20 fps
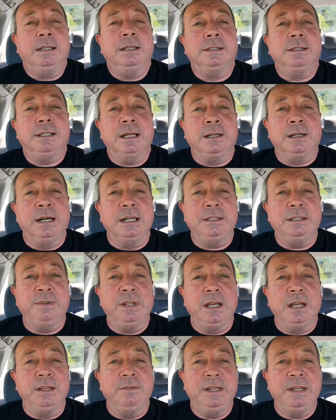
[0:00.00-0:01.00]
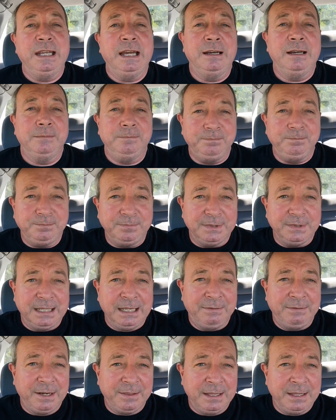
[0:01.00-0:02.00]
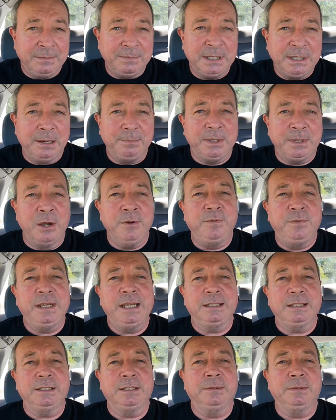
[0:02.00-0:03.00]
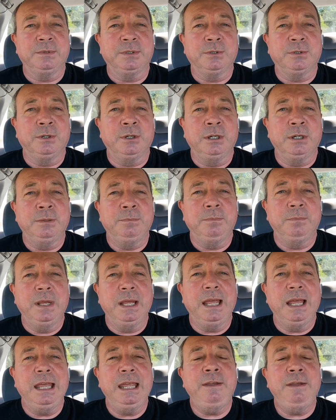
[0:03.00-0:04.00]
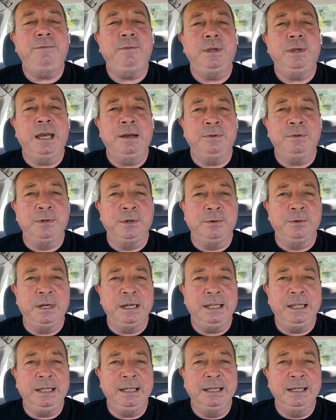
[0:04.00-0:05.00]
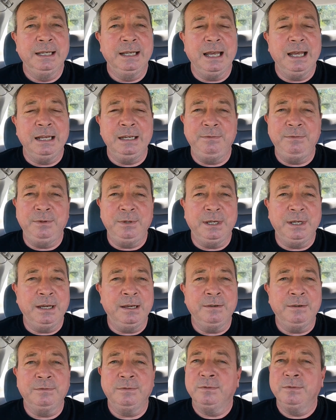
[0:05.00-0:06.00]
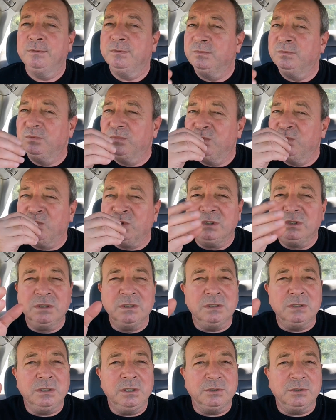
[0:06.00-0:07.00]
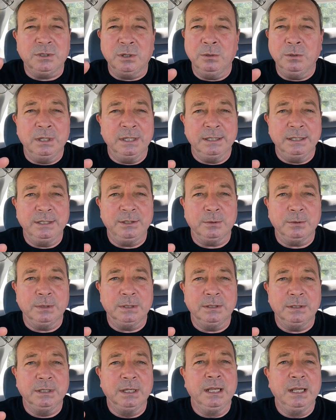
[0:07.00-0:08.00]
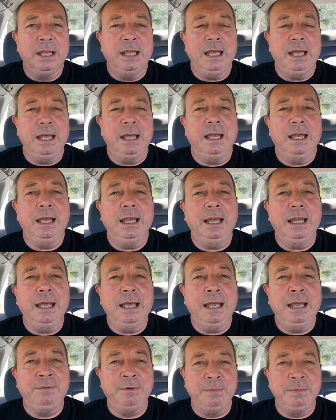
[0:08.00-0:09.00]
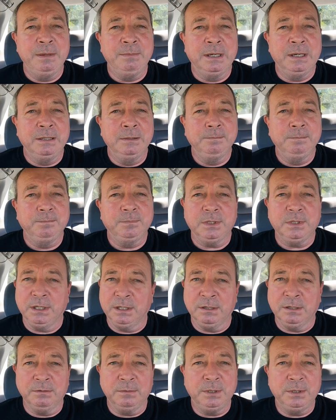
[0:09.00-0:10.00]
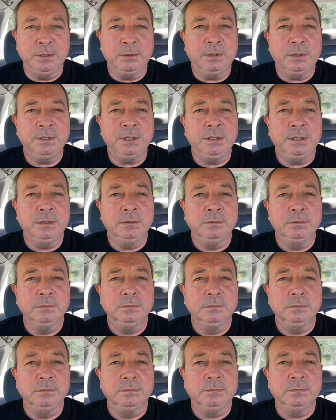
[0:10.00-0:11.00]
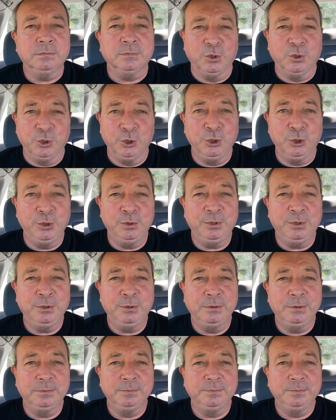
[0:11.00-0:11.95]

So guys, if you like the video, give it a thumbs up. Don't forget to subscribe if you haven't already, and if you have, you're totally eats well. And remember, you can never be too Aussie. Hooroo.